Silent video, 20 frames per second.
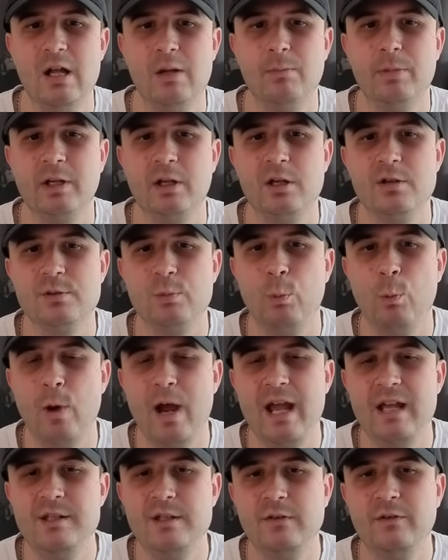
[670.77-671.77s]
because
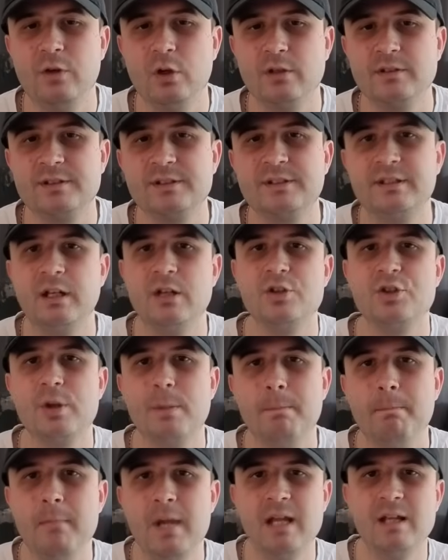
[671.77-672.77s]
where you've got such a
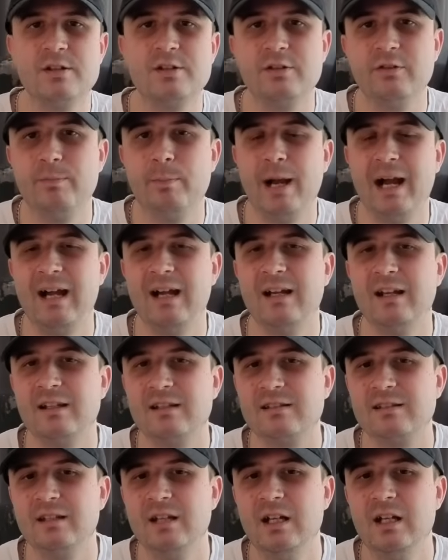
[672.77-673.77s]
mix of
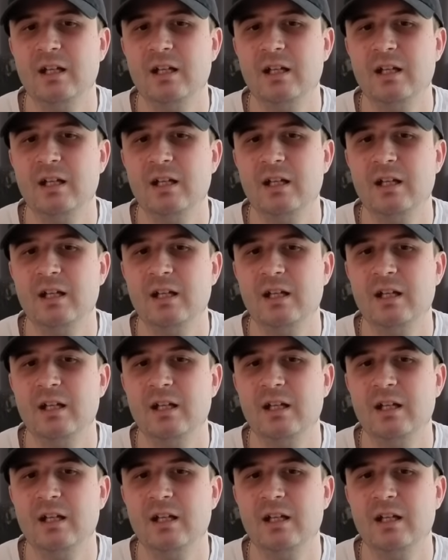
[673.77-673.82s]
packs,